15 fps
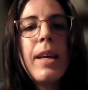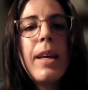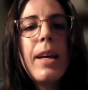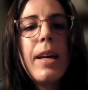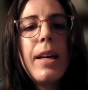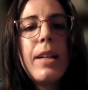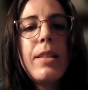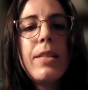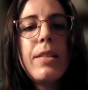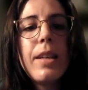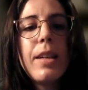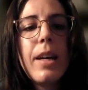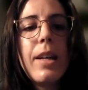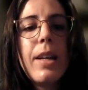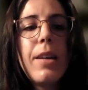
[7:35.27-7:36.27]
And
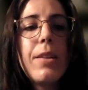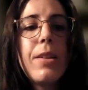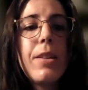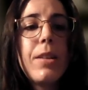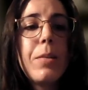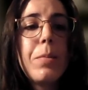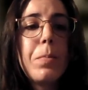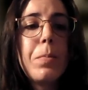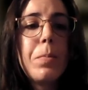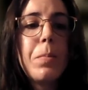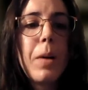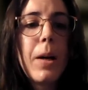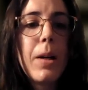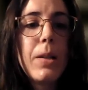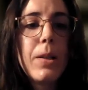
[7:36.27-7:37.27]
another
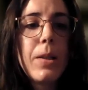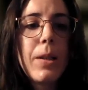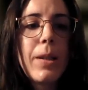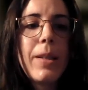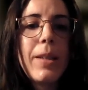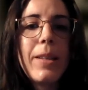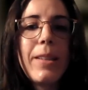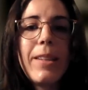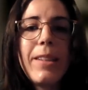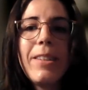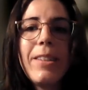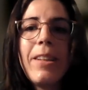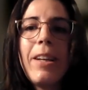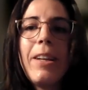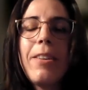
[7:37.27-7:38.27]
part,
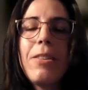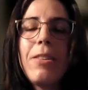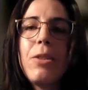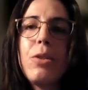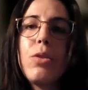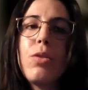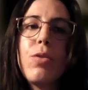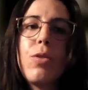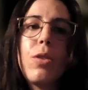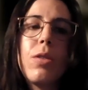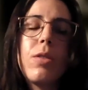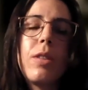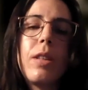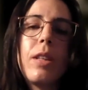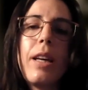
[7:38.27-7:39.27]
another useful
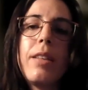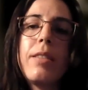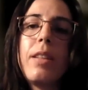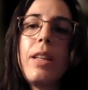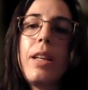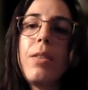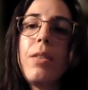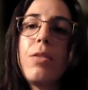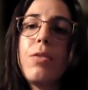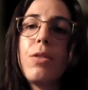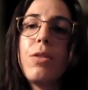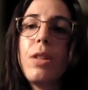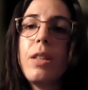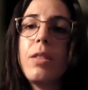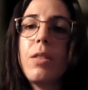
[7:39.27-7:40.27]
case scenario for
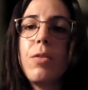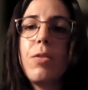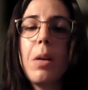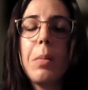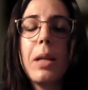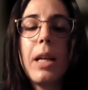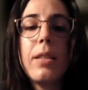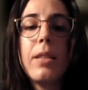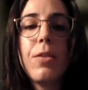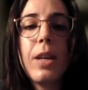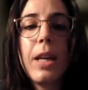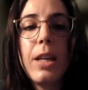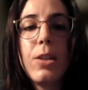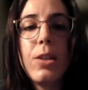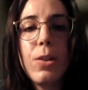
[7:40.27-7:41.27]
this frame
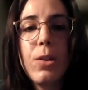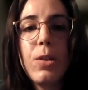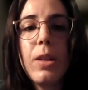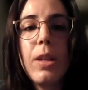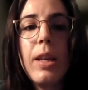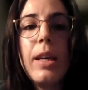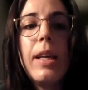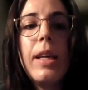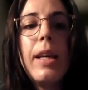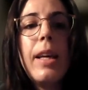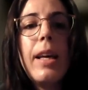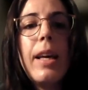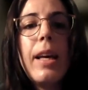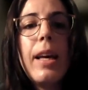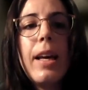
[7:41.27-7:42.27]
classification
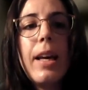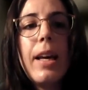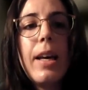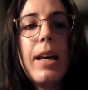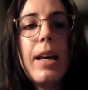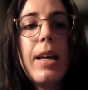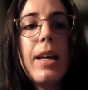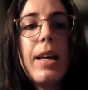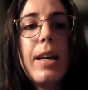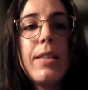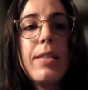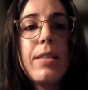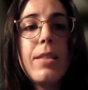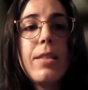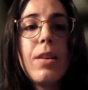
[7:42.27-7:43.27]

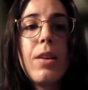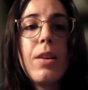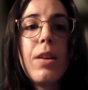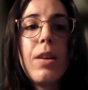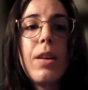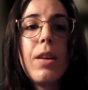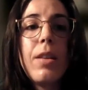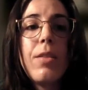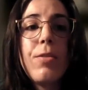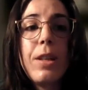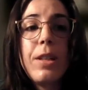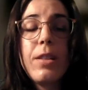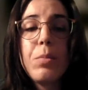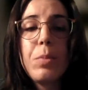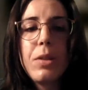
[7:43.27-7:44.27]
is
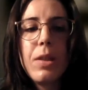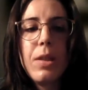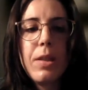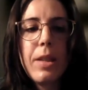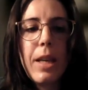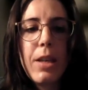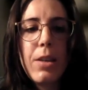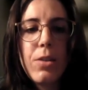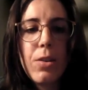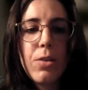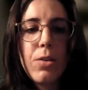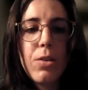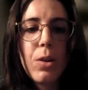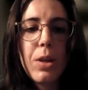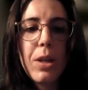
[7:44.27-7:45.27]
fetal presentation.
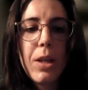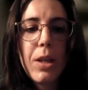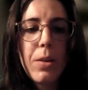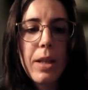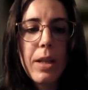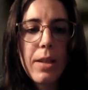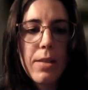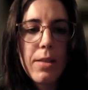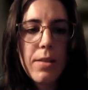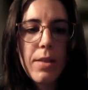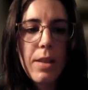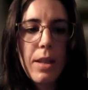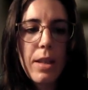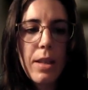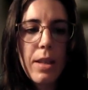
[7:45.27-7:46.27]
So here we can
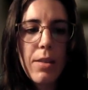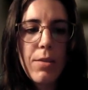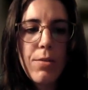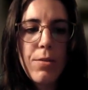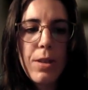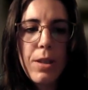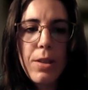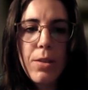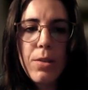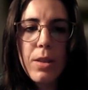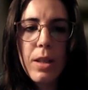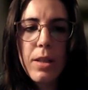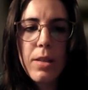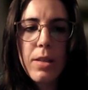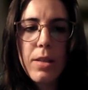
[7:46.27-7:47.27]
see a video
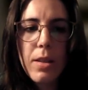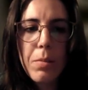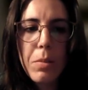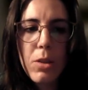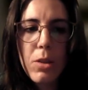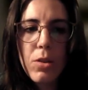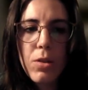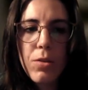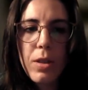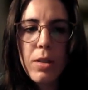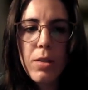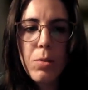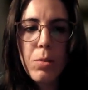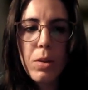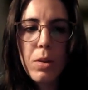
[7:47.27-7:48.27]
that I'm not sure if it
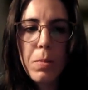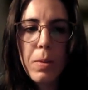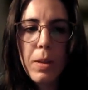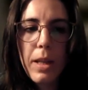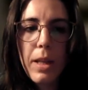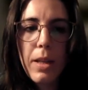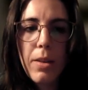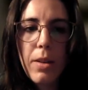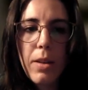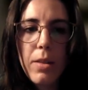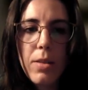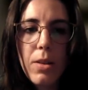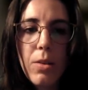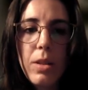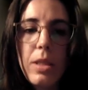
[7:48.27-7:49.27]
will play on
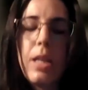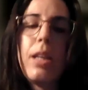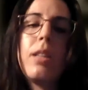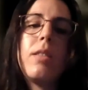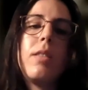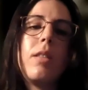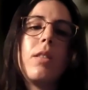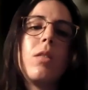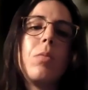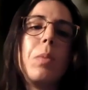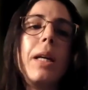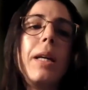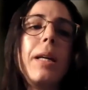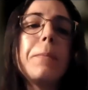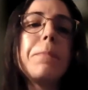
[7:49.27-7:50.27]
its own. Yeah, it starts
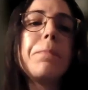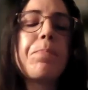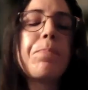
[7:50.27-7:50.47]
playing.